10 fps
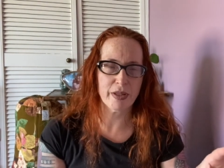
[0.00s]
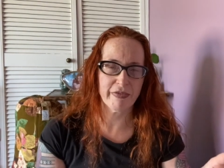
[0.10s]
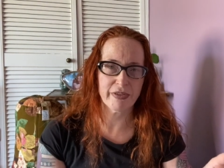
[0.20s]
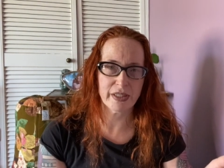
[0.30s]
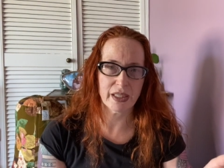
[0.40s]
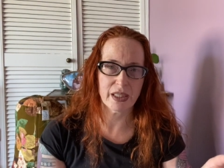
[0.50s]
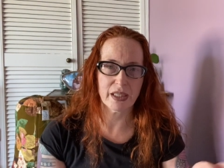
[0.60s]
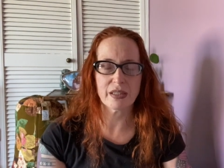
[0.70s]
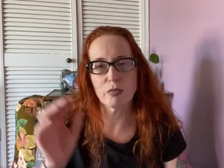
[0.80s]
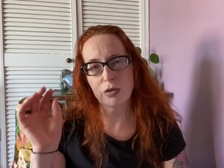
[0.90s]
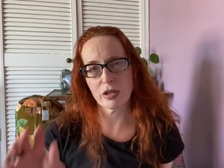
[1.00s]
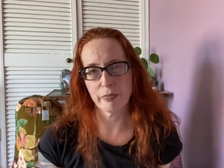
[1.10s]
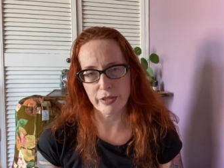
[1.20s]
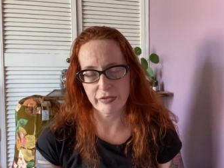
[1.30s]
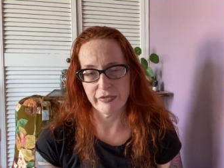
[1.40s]
fatigue is and what
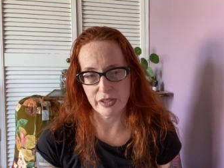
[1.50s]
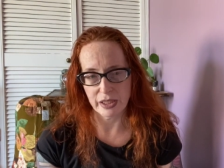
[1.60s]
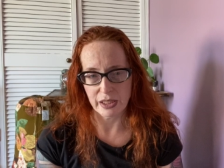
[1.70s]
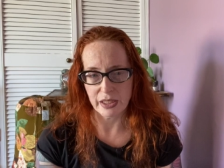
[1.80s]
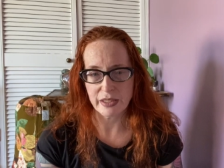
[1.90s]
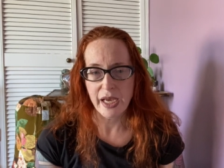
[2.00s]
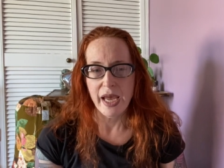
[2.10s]
compassion fatigue is